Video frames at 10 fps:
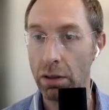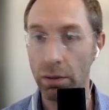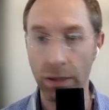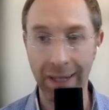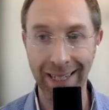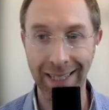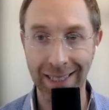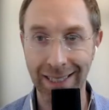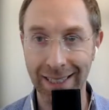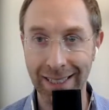who
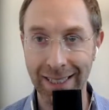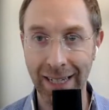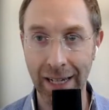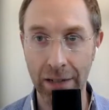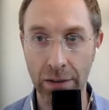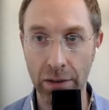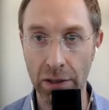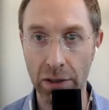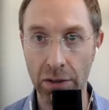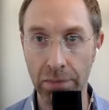engages in the chat or on
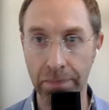Zoom.